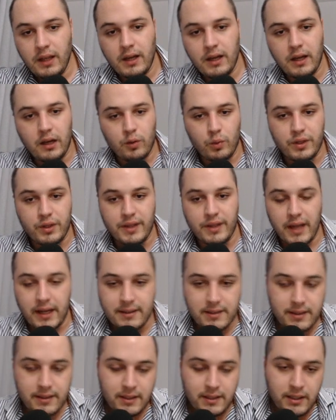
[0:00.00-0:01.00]
With
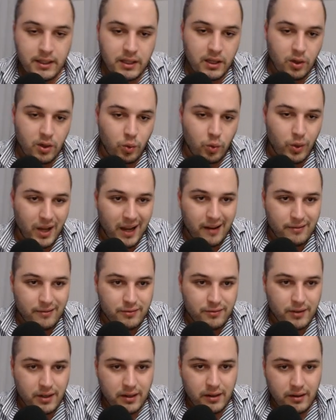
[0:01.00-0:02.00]
that, we have
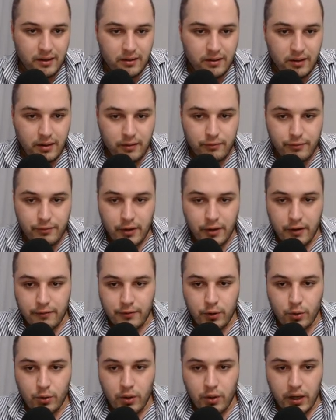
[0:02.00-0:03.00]
very
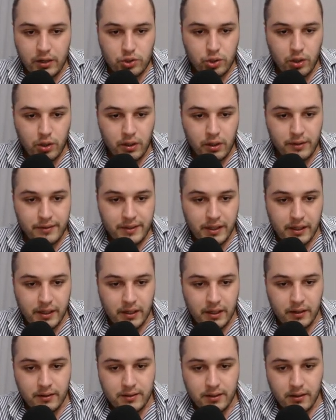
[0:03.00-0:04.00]
few actual
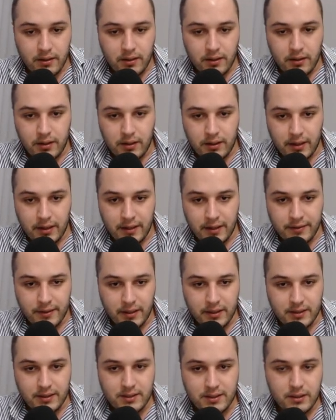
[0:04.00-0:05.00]
interior
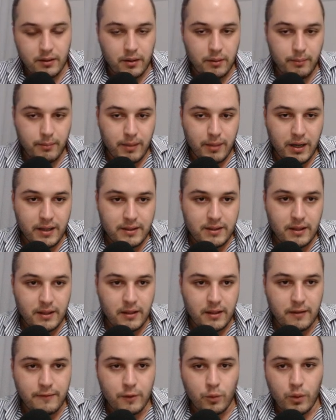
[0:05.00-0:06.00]
renders, but
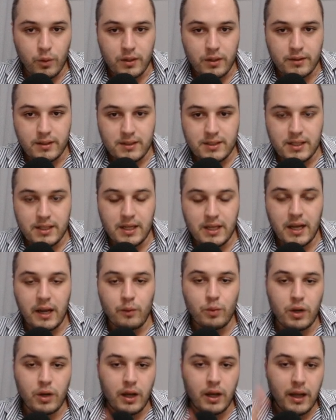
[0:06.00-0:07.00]
if you want to see, I
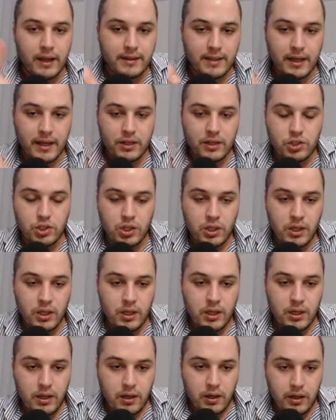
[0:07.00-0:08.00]
will attach
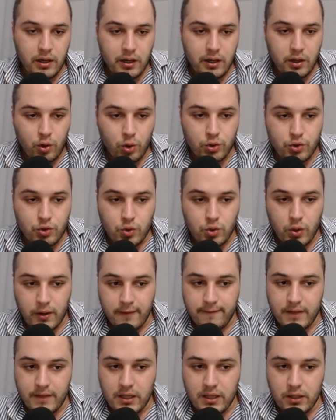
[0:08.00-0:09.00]
also
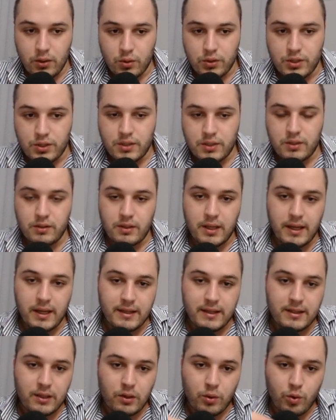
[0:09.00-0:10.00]
a videos
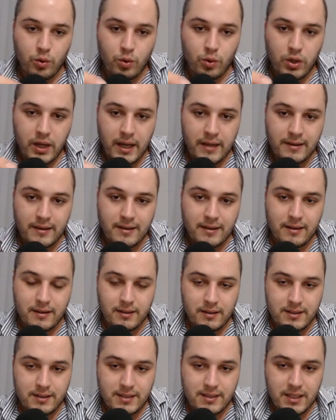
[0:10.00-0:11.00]
that you can
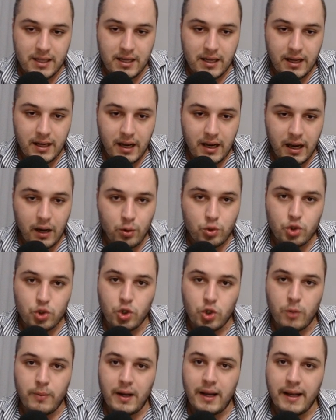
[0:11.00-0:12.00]
see how
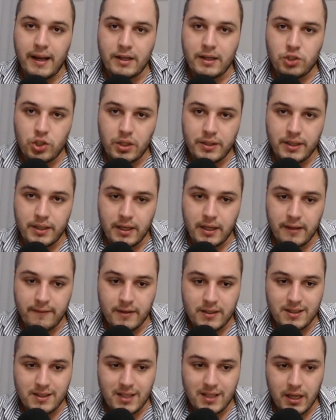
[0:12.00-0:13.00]
Sobha actually
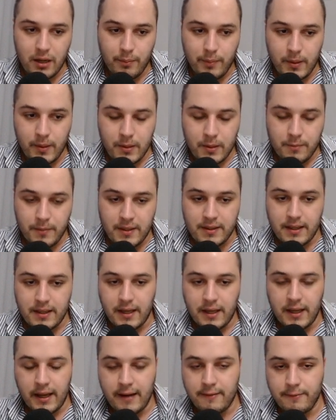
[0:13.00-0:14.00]
delivers their apartment.
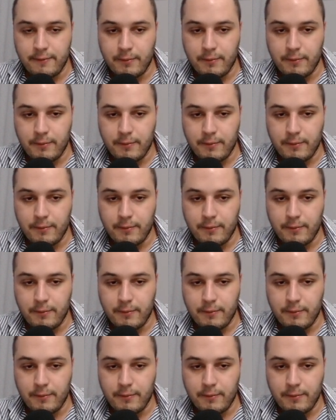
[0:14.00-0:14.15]
I have